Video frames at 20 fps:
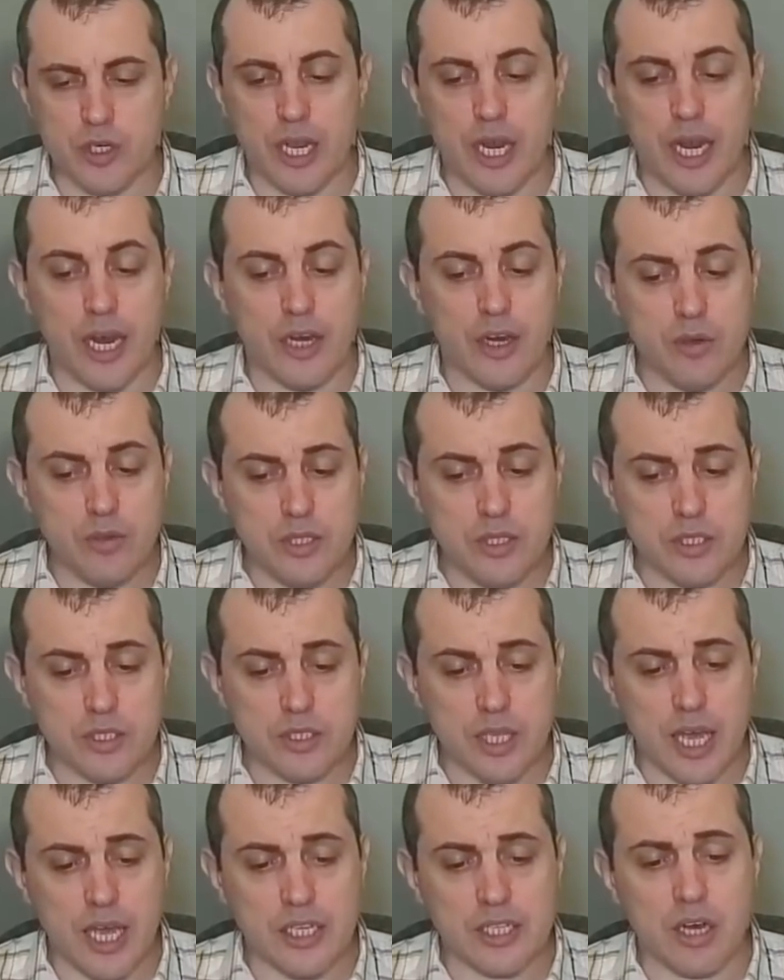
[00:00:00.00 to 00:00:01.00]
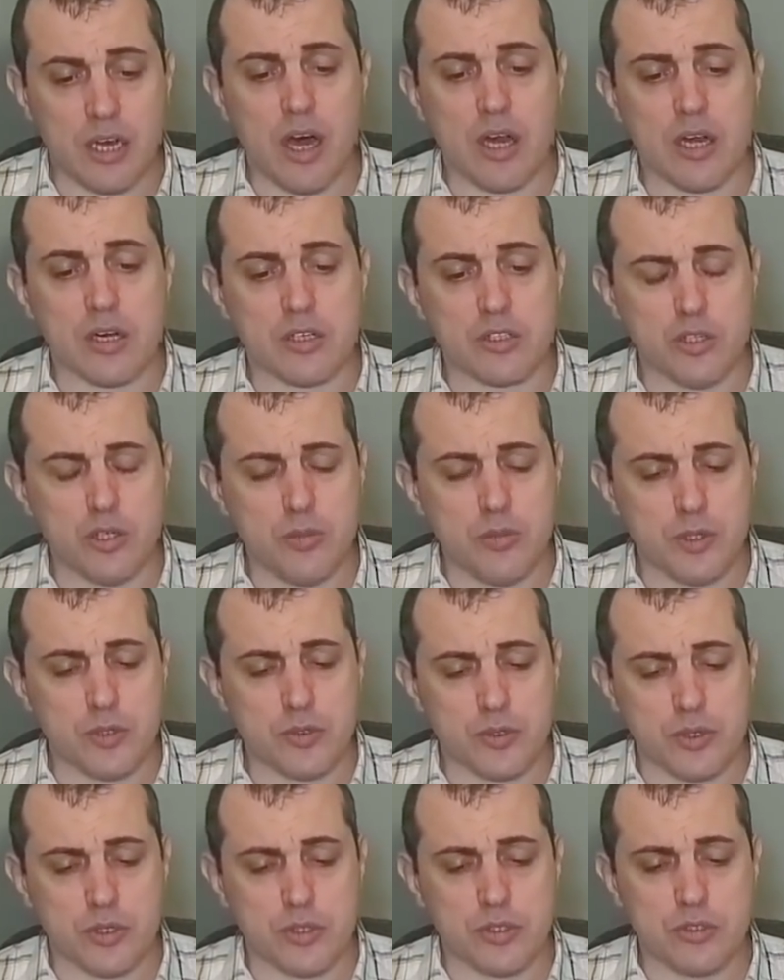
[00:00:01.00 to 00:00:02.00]
and I noticed that on October
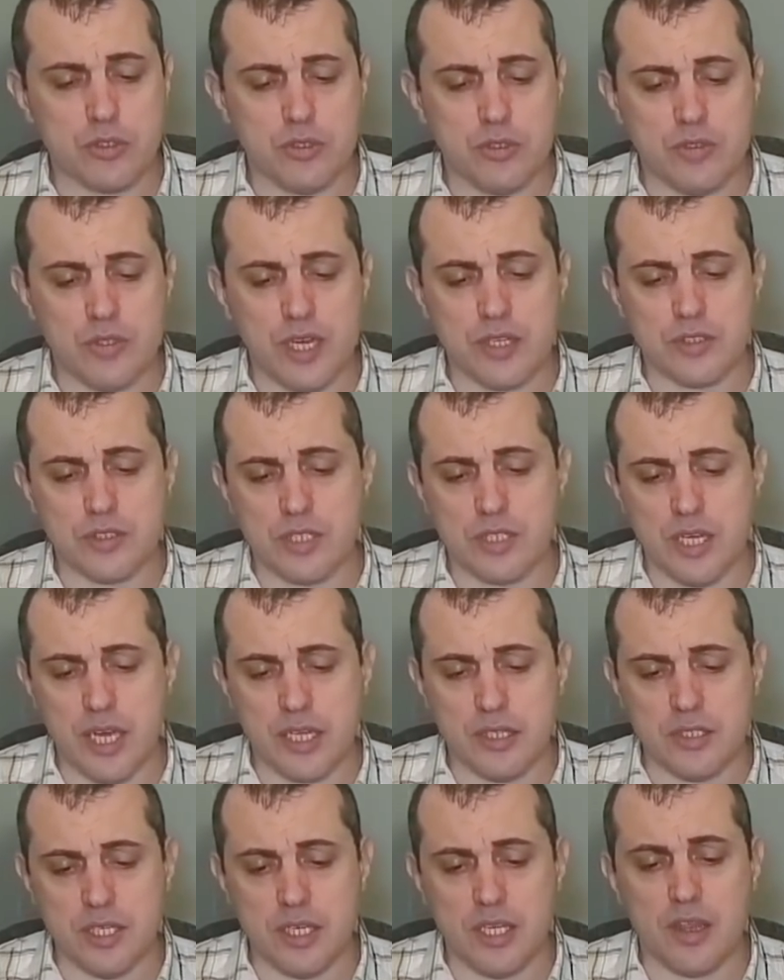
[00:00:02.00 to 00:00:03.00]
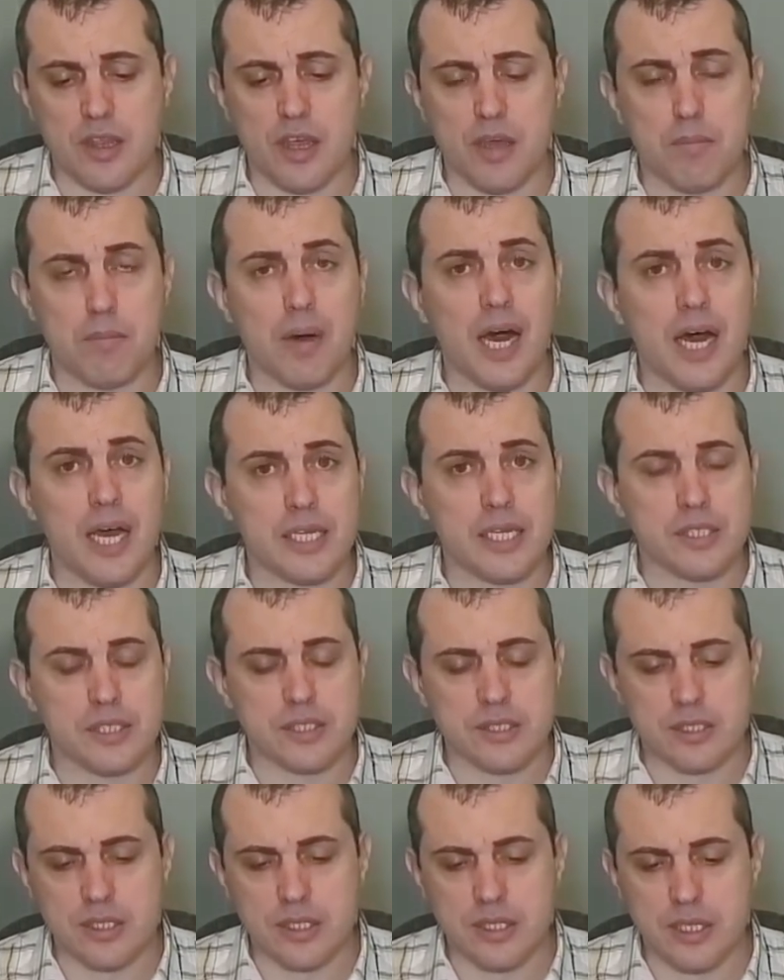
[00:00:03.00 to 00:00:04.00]
3rd, 2019, they
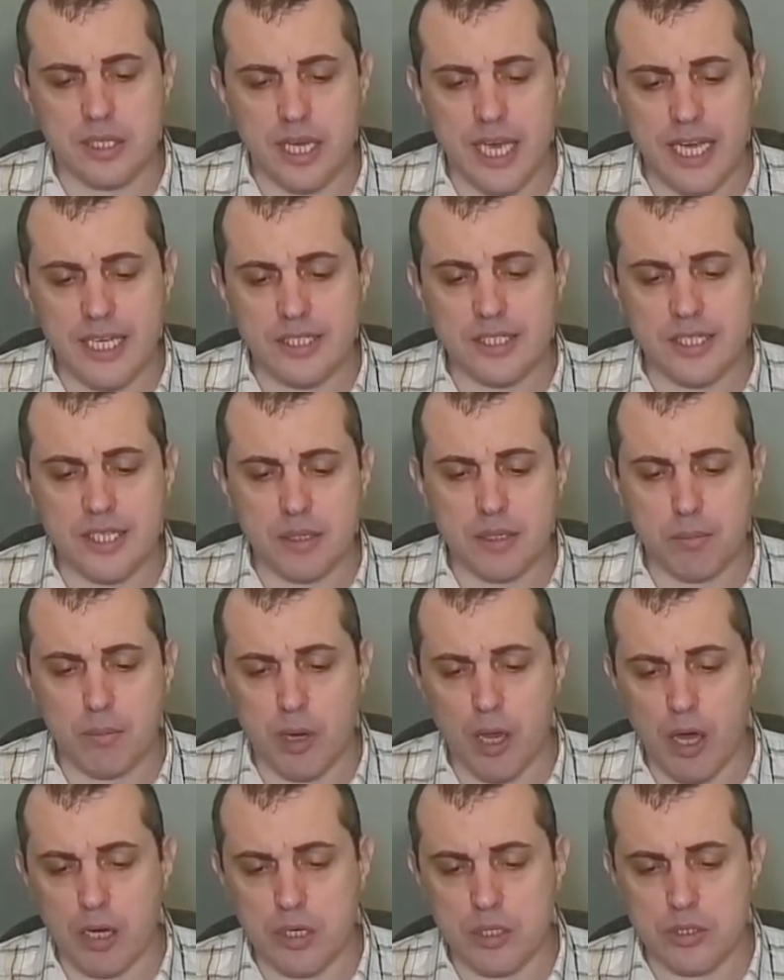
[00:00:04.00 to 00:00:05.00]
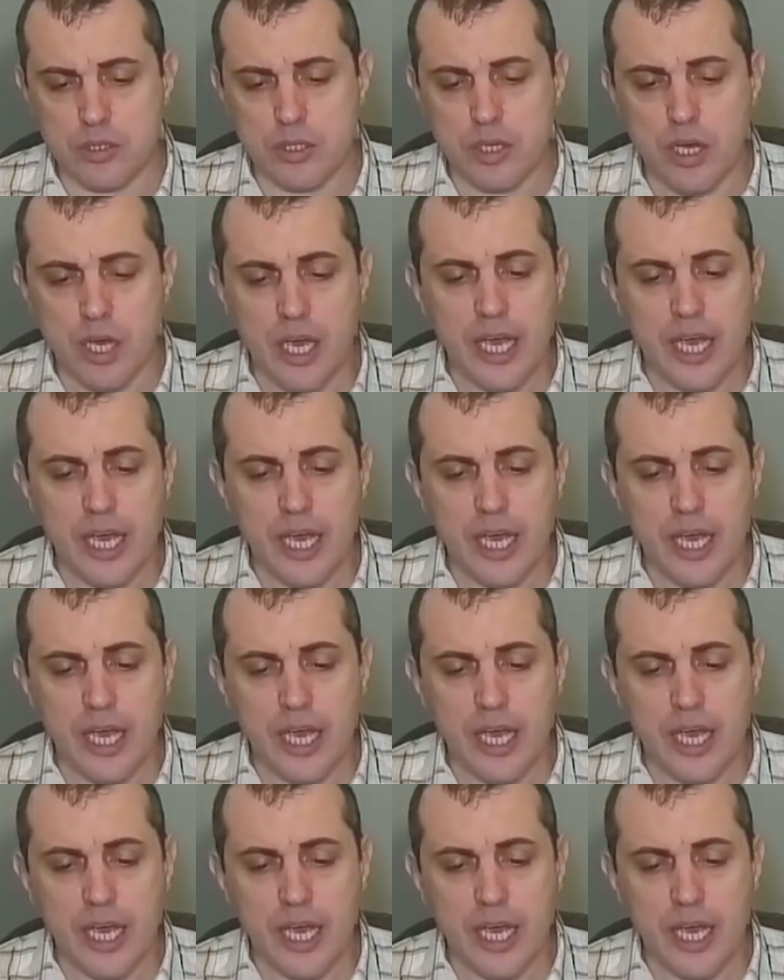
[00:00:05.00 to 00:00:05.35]
mined 18 blocks.